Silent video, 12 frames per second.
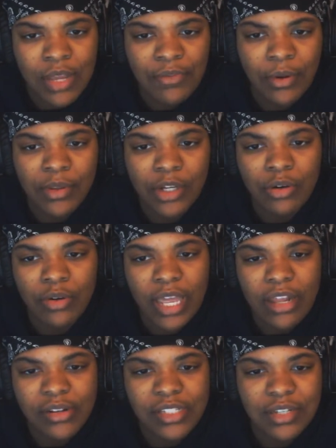From the
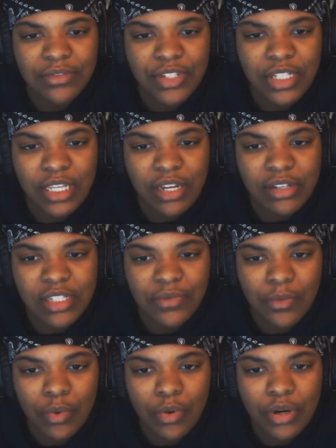creators of Gears of
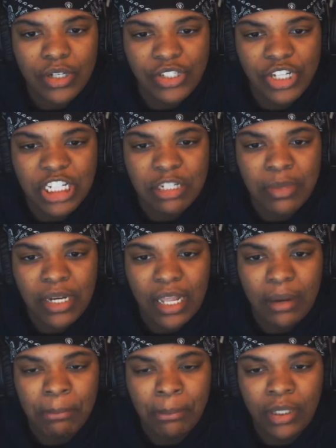War, Judgment,
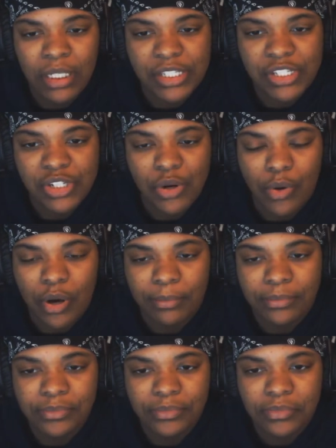and Bulletstorm.
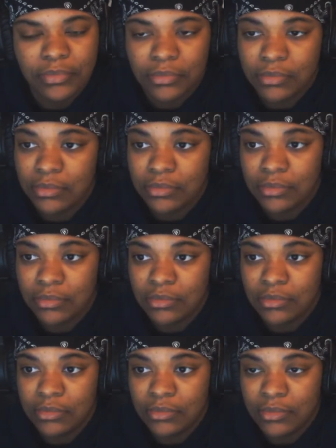
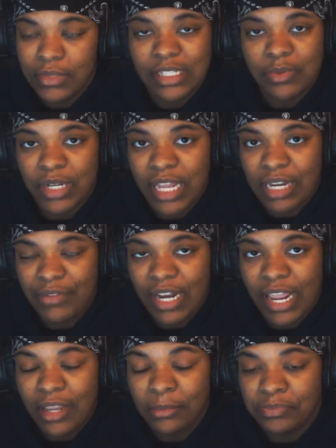That's one hell of a
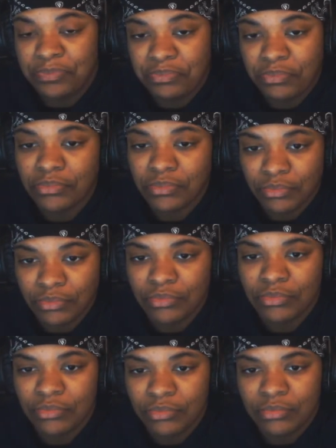name. Woke
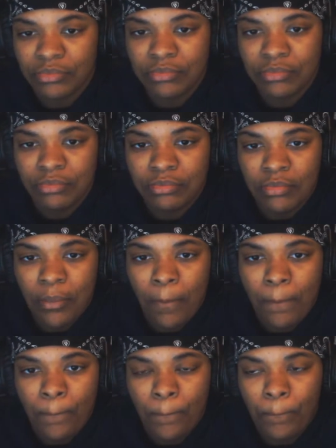up in the
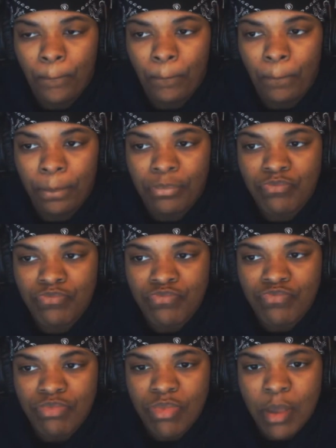morning, it's
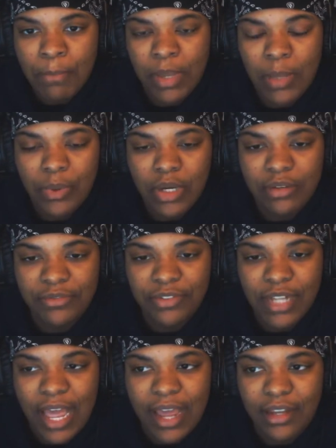alone. People can
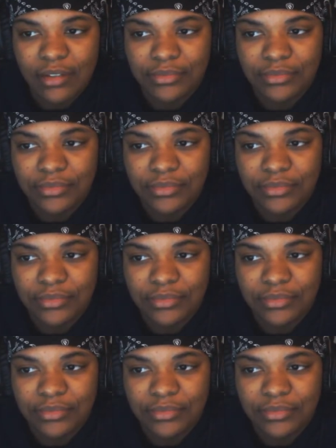fly.